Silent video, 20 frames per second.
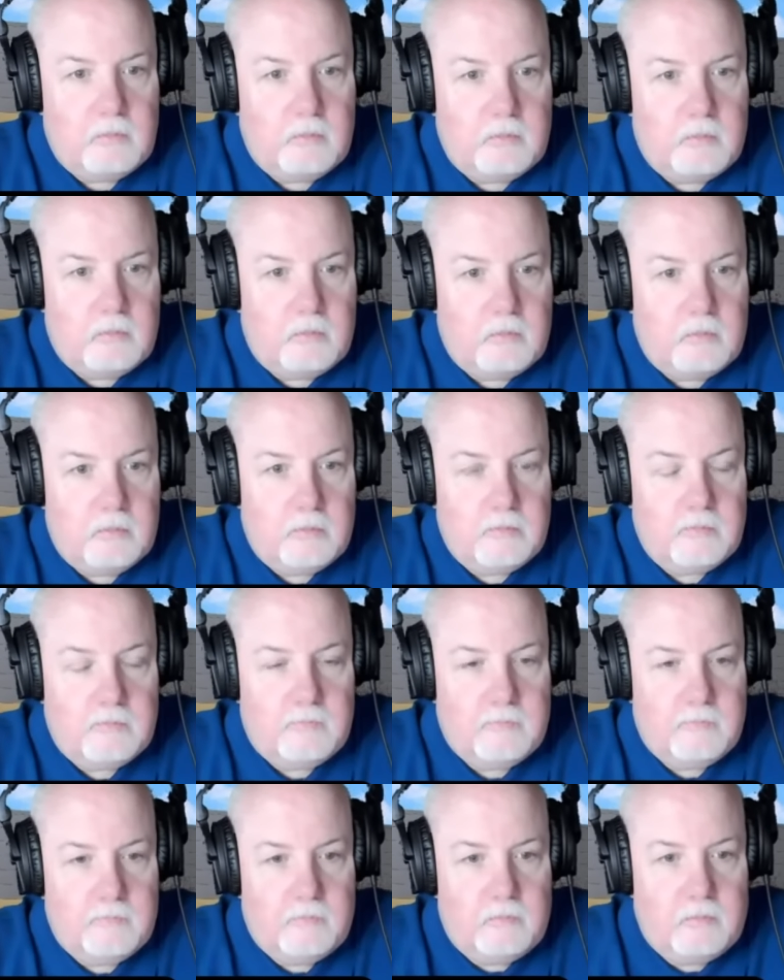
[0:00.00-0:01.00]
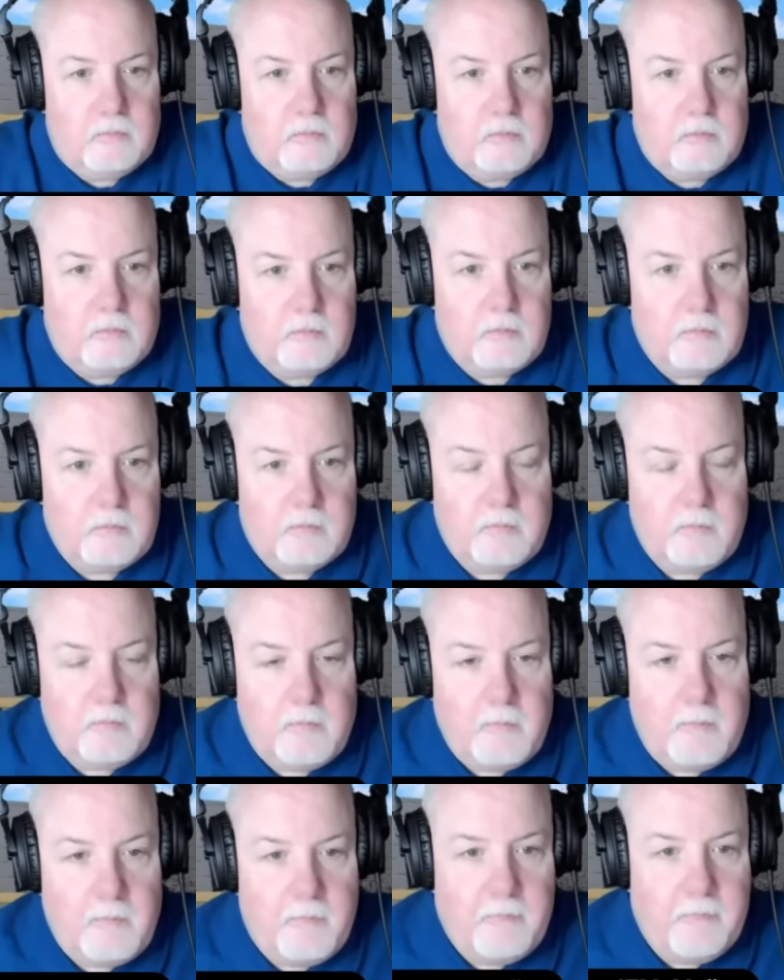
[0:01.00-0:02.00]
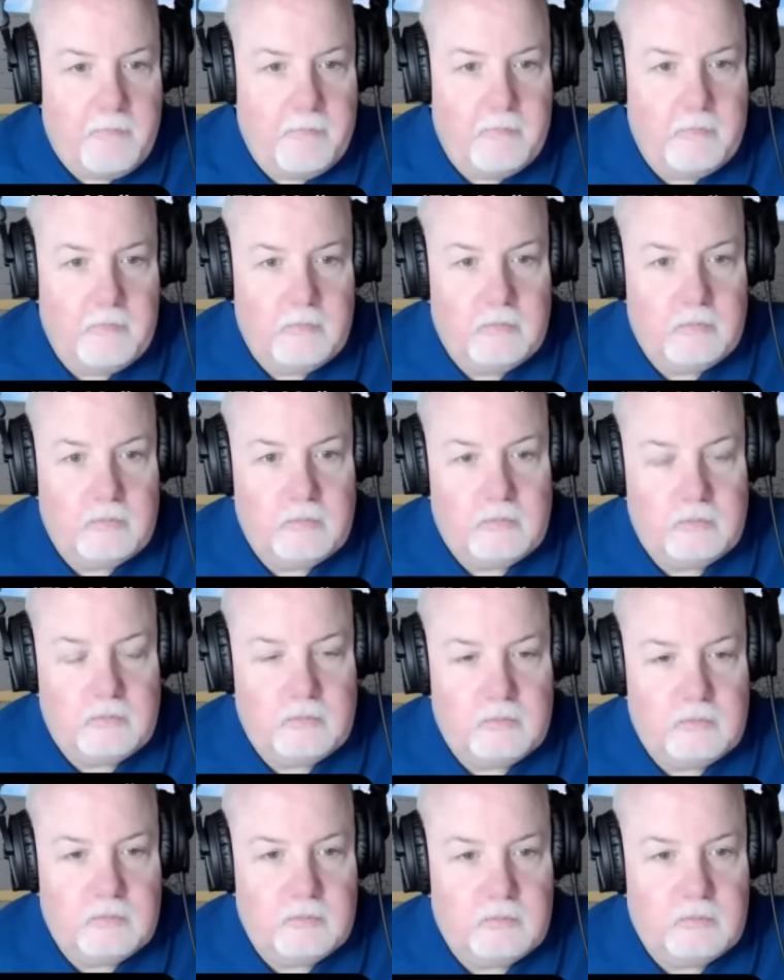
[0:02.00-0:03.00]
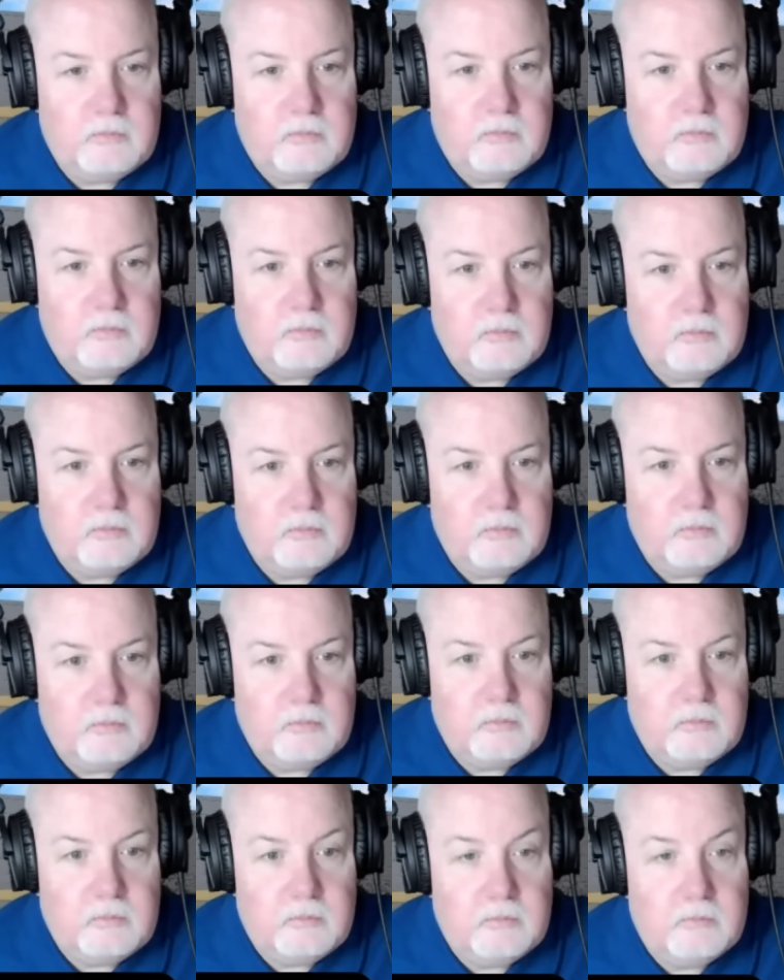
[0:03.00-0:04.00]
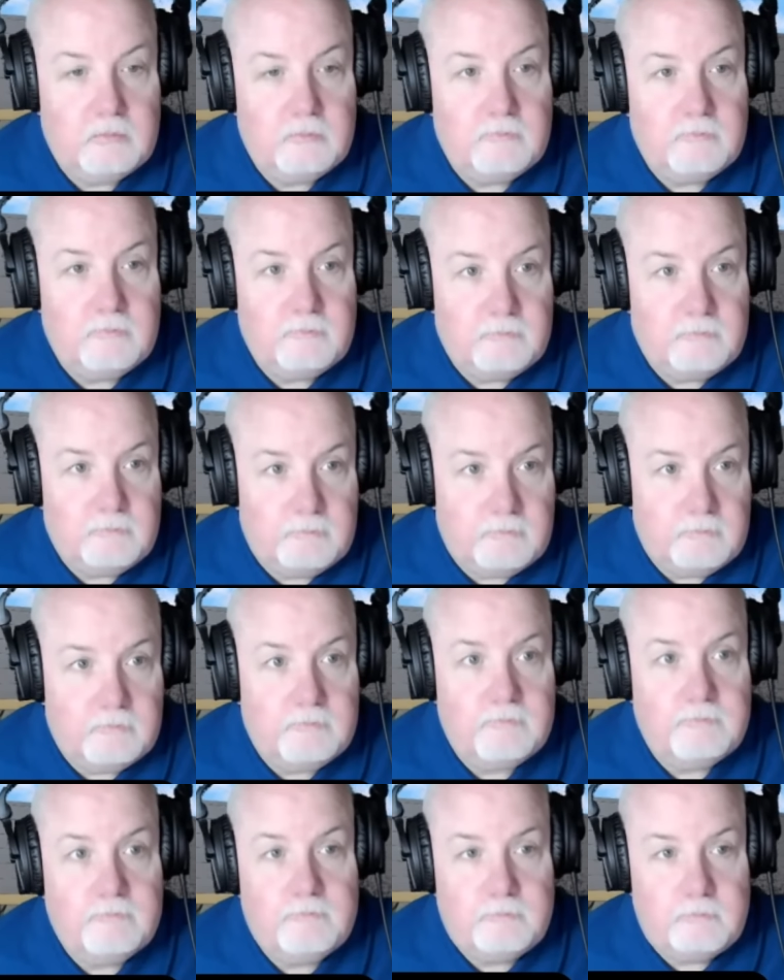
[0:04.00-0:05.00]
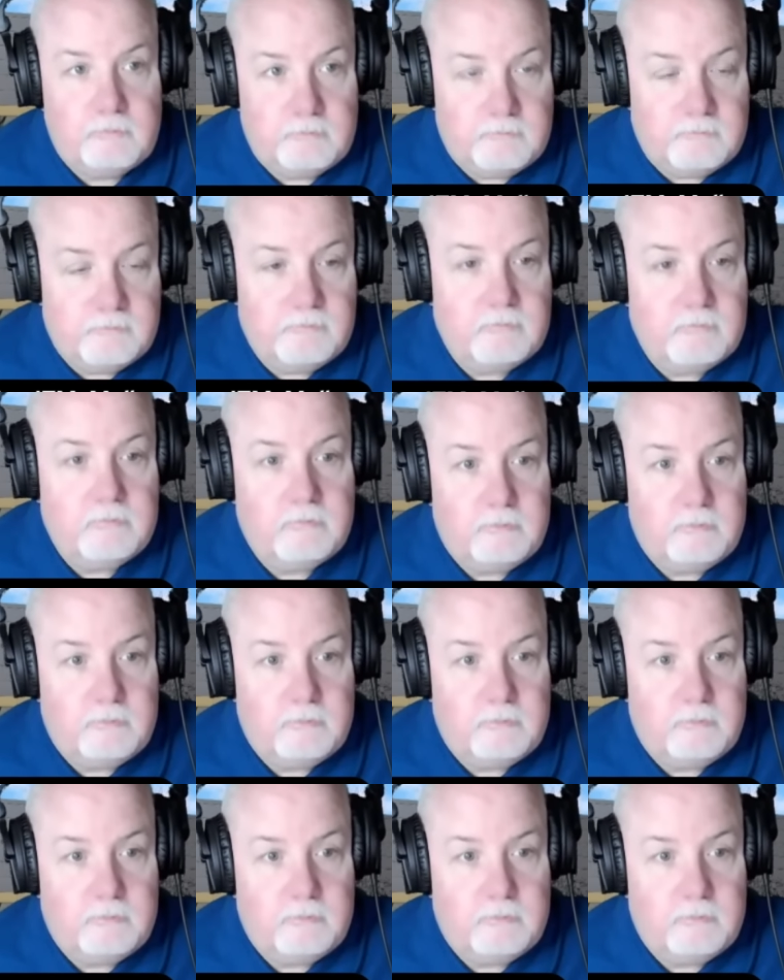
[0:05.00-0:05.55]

(not speaking)